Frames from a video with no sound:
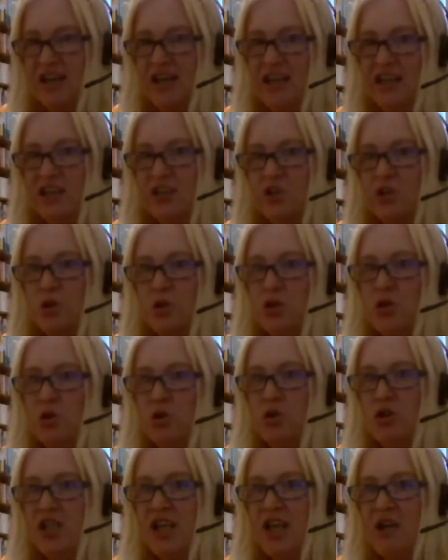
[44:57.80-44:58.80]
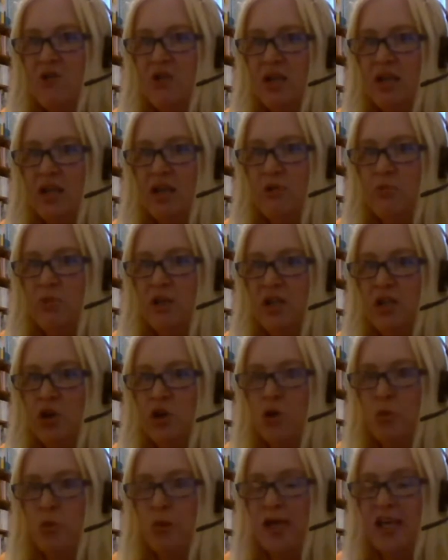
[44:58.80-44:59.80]
it's also sharing with
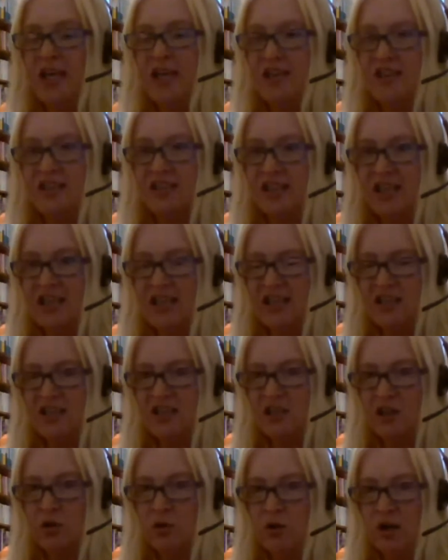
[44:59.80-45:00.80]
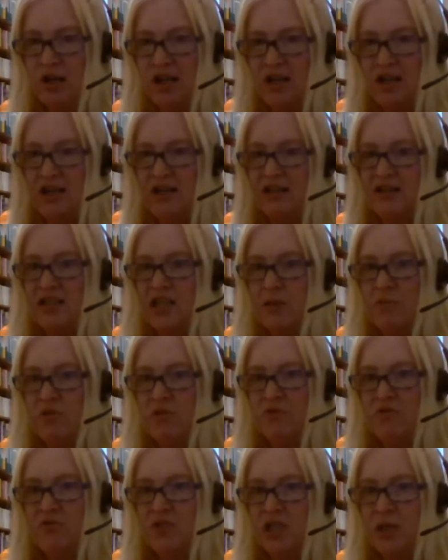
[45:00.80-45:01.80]
your peers here. So some
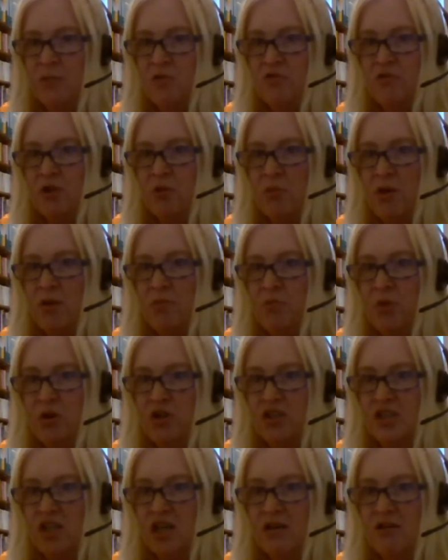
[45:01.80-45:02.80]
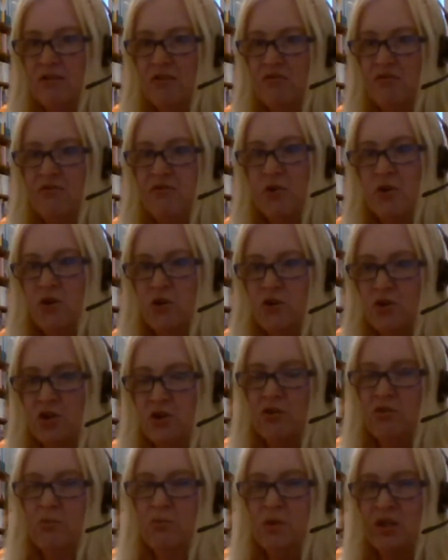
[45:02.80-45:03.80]
of some of the members are
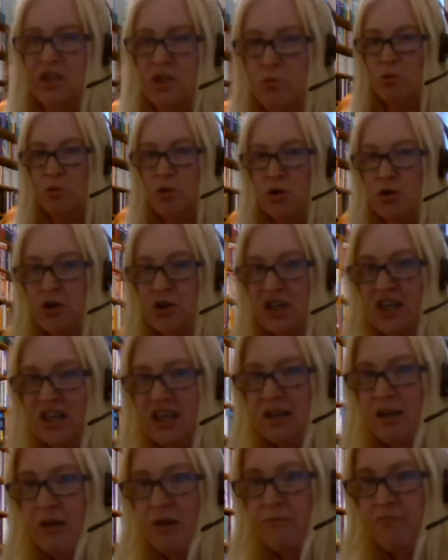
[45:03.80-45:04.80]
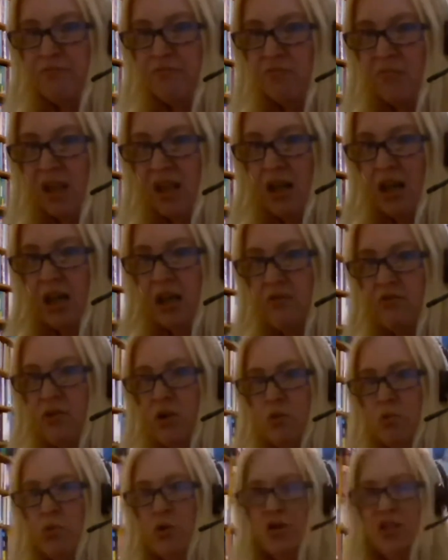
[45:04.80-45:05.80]
further with work. If
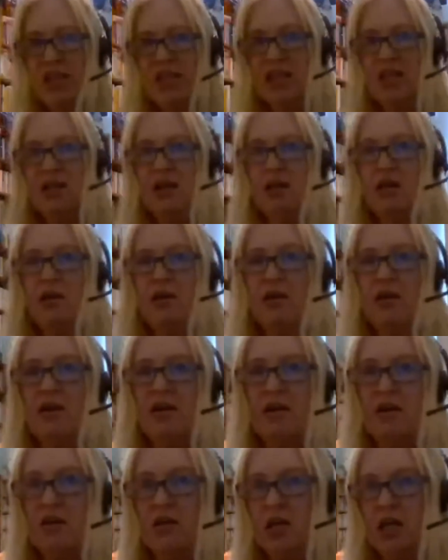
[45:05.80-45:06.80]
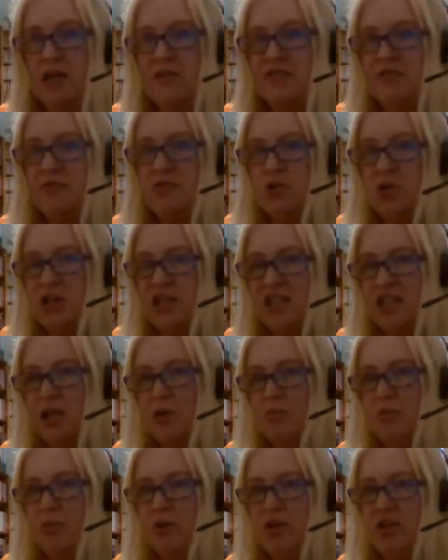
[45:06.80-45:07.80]
you're working in archives, for
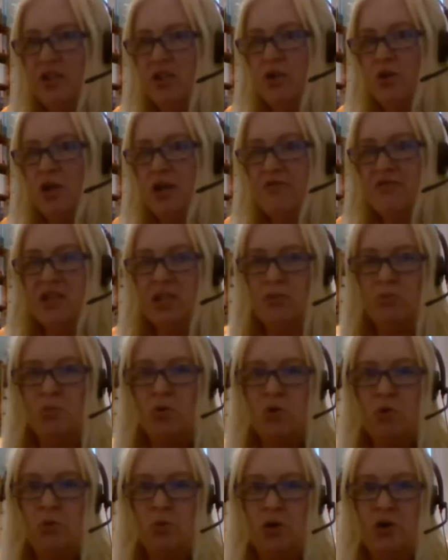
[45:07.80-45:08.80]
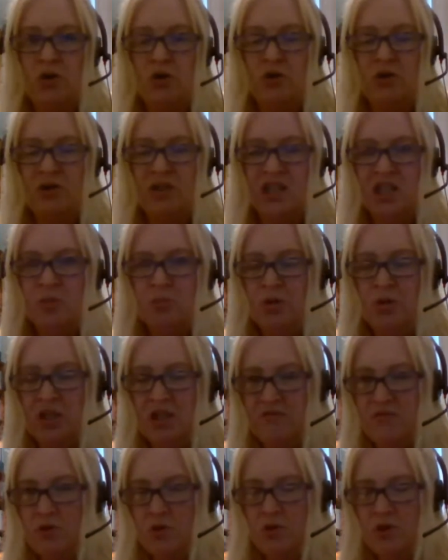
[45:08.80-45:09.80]
example, you have done more work on this, but
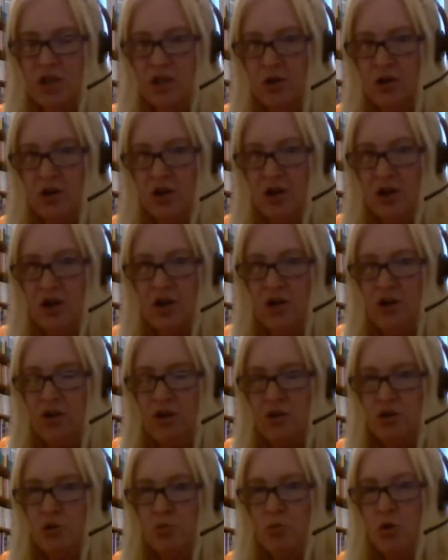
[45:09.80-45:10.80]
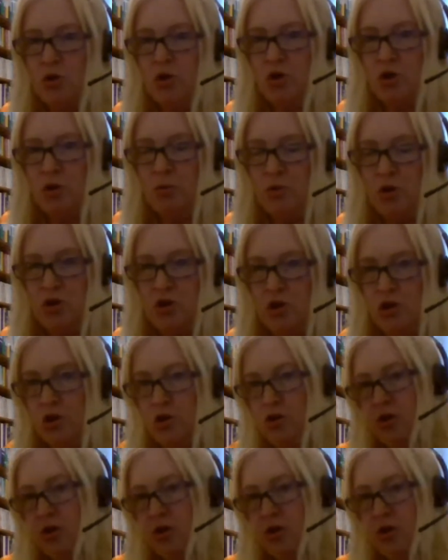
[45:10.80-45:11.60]
if you are a small commercial